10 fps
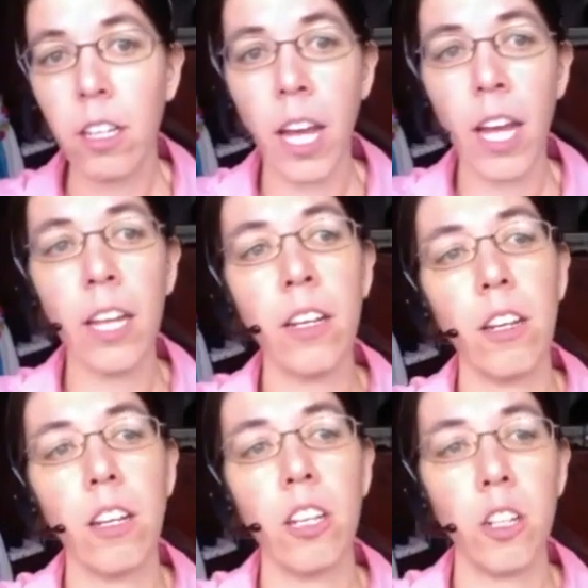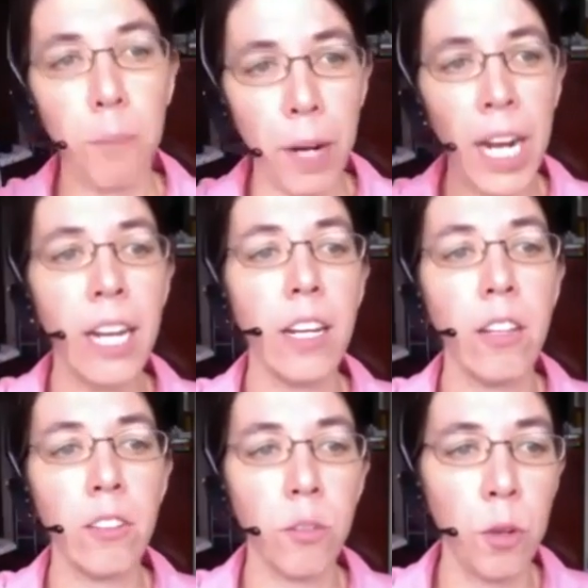then your brain
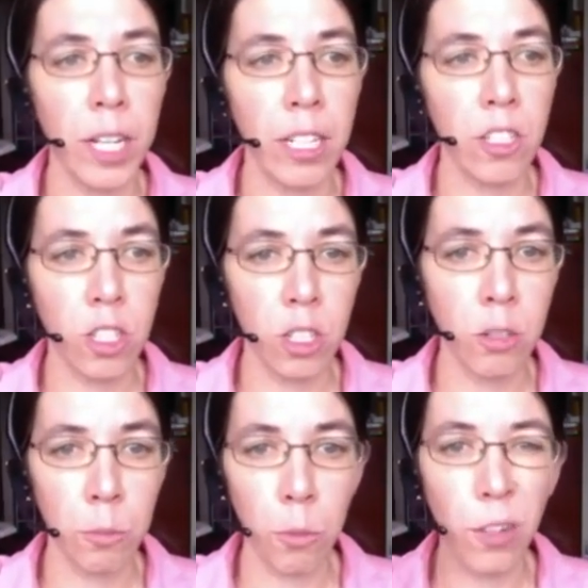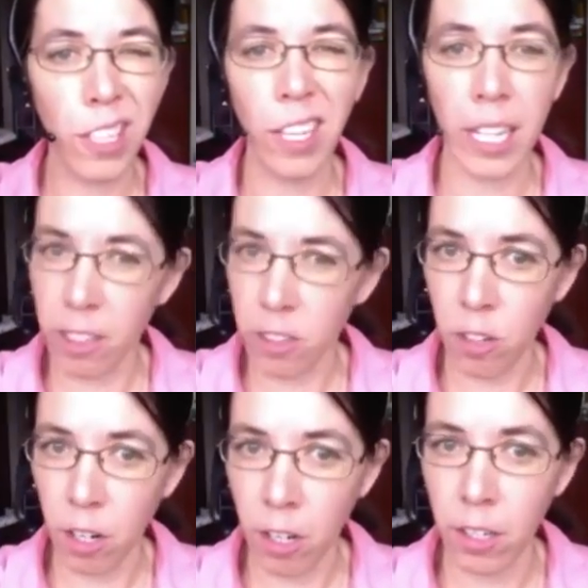is going to more than likely
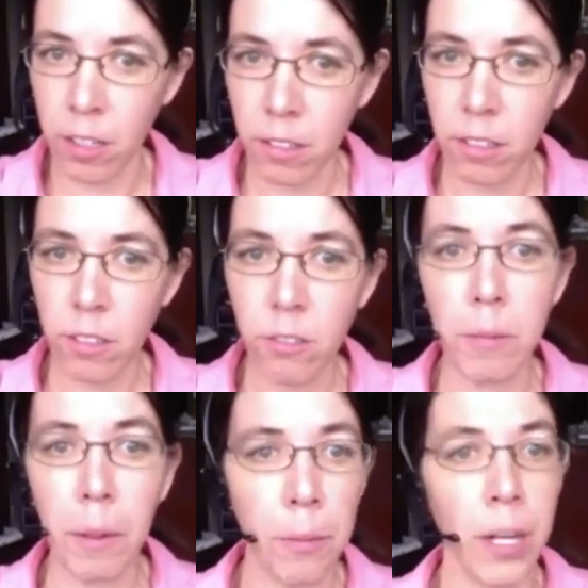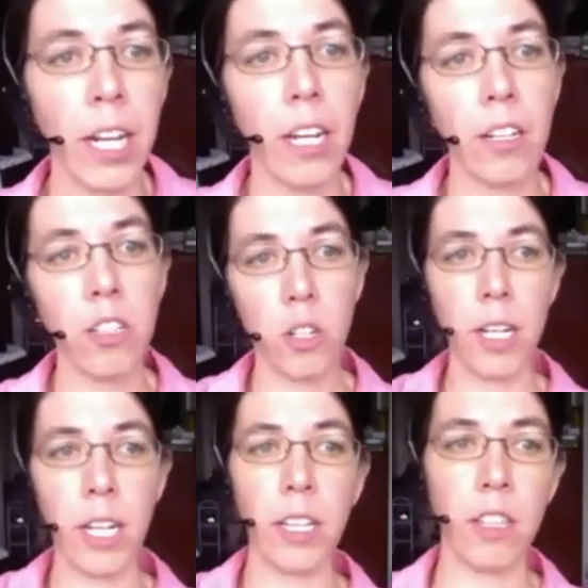start remembering it
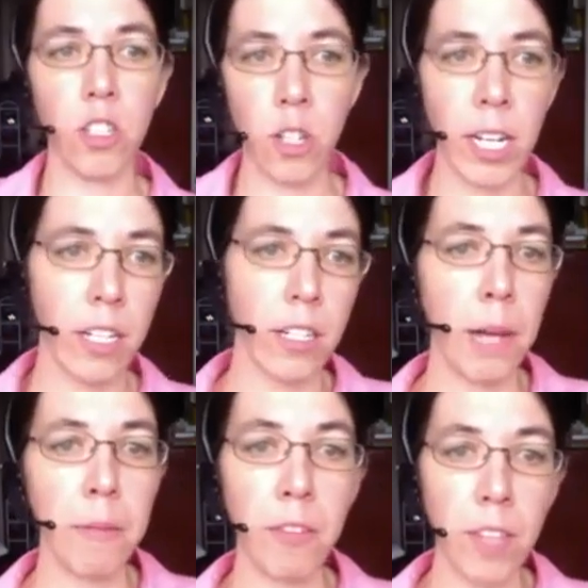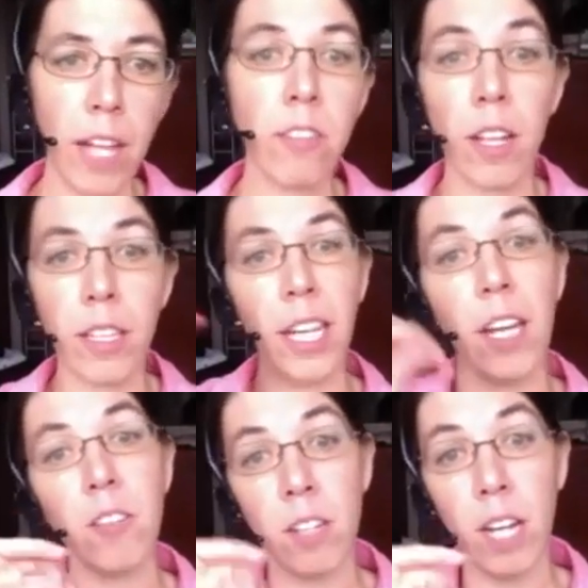during the training time. And if that's not the
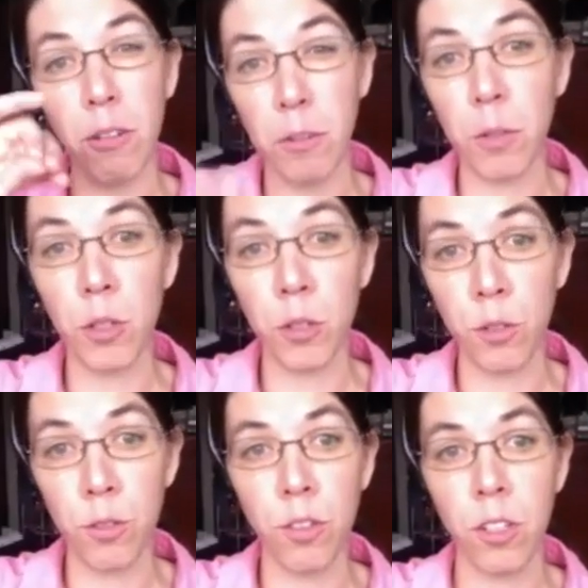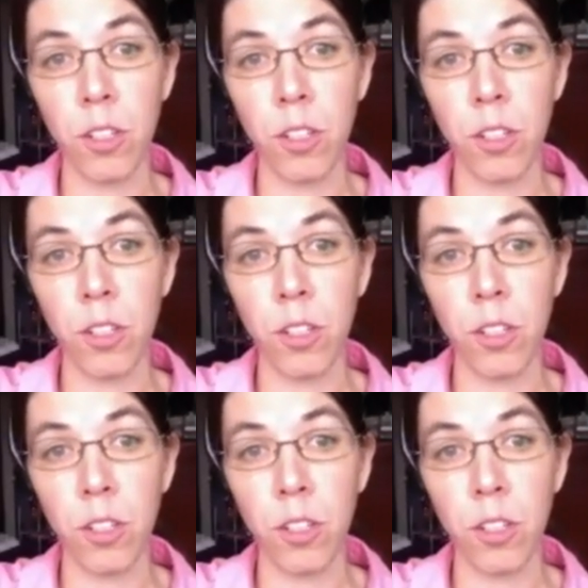case, then I would move